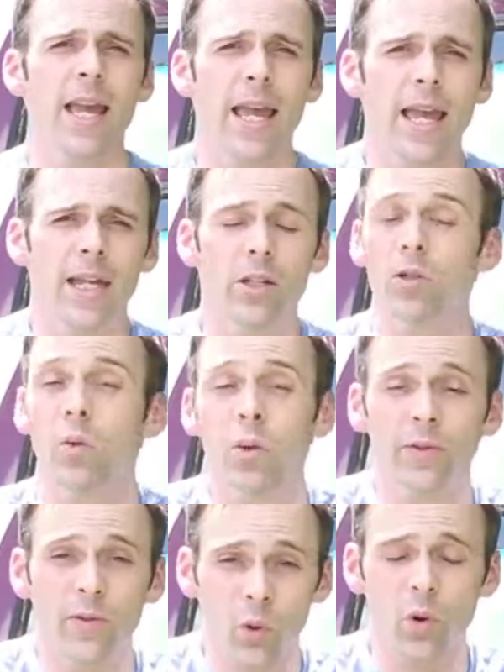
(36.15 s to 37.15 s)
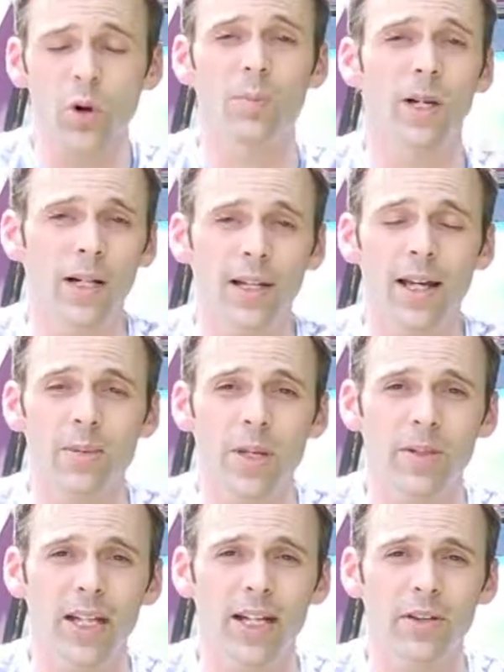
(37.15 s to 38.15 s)
and to inform a lot of
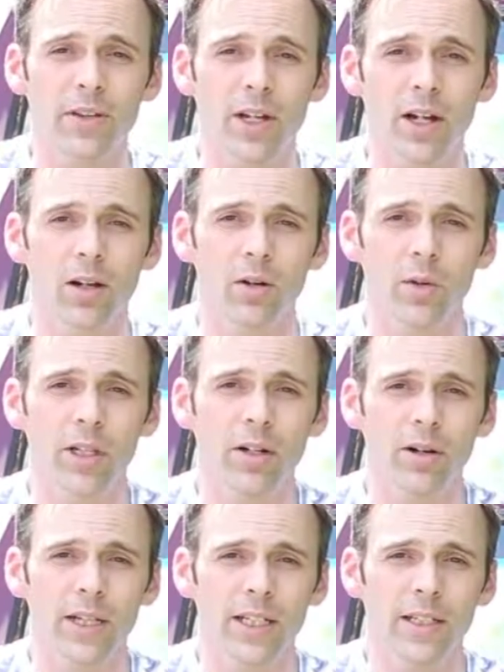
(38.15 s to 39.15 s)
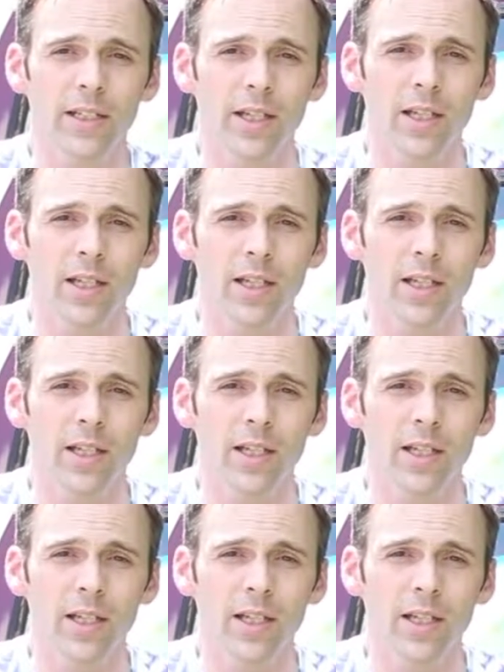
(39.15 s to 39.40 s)
people out there regarding